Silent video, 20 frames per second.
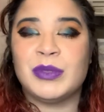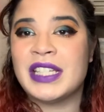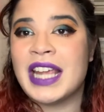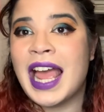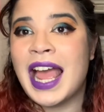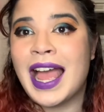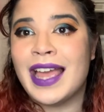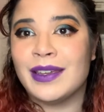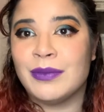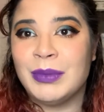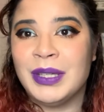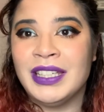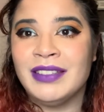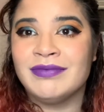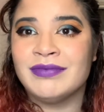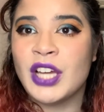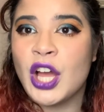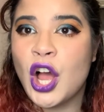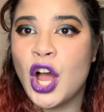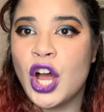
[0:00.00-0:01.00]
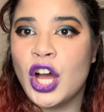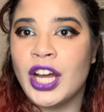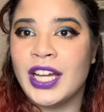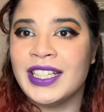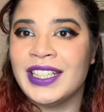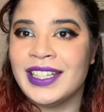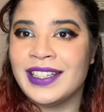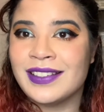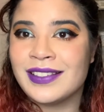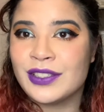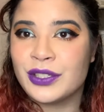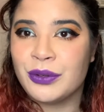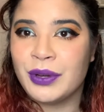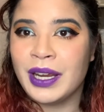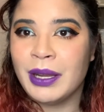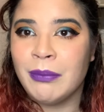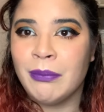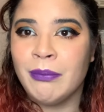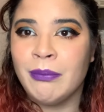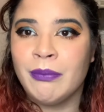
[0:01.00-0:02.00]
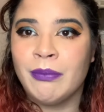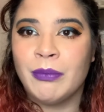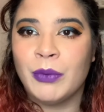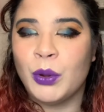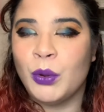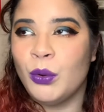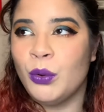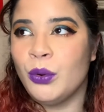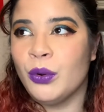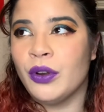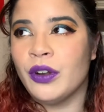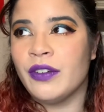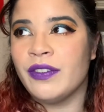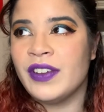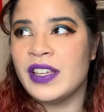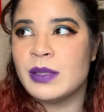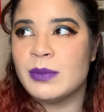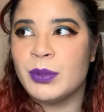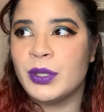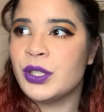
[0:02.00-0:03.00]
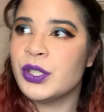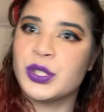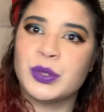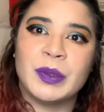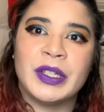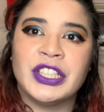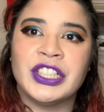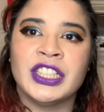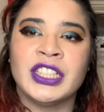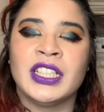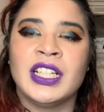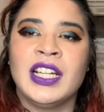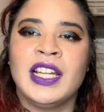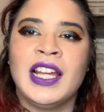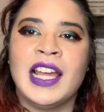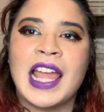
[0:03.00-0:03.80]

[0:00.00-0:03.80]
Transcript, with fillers: tag me on Instagram or Facebook or Twitter